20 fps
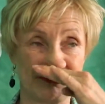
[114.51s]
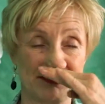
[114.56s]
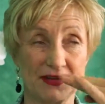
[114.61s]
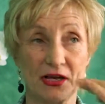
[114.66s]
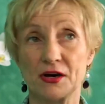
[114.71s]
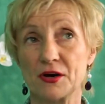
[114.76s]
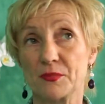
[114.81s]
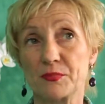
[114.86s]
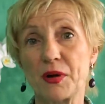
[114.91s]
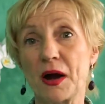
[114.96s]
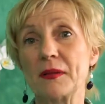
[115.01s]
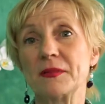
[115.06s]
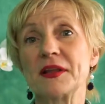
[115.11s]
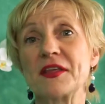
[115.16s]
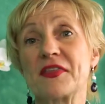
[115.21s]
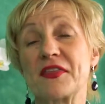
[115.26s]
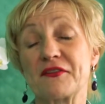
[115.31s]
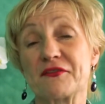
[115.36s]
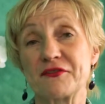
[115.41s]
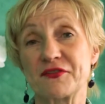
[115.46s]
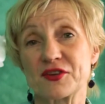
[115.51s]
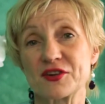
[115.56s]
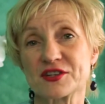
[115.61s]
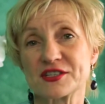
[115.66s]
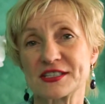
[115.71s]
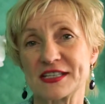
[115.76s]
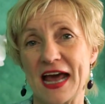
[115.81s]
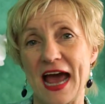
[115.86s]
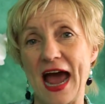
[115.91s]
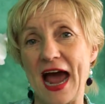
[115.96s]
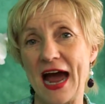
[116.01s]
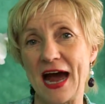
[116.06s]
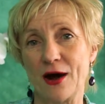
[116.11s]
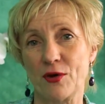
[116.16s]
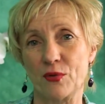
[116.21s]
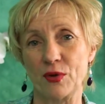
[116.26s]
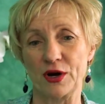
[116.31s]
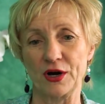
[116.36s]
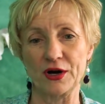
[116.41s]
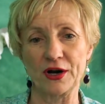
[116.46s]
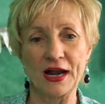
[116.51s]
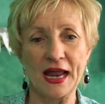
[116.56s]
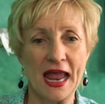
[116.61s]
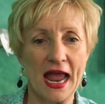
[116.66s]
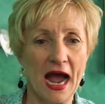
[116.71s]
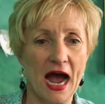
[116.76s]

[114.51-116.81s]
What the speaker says: probably the first hour,